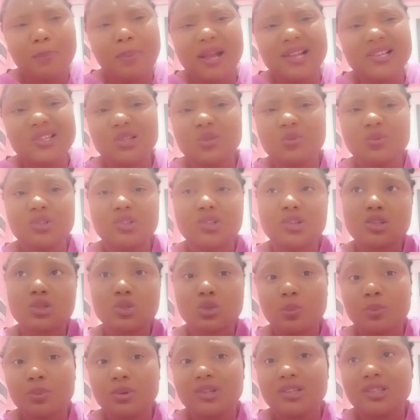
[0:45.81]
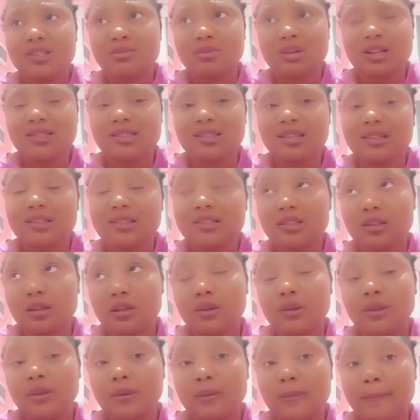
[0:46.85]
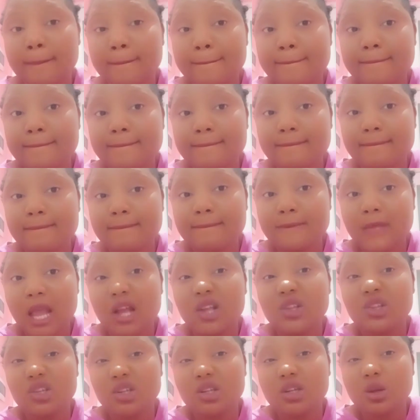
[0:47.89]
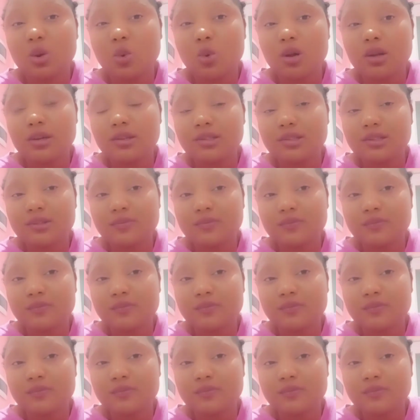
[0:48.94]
person will just open his mouth and tell you, do you know what?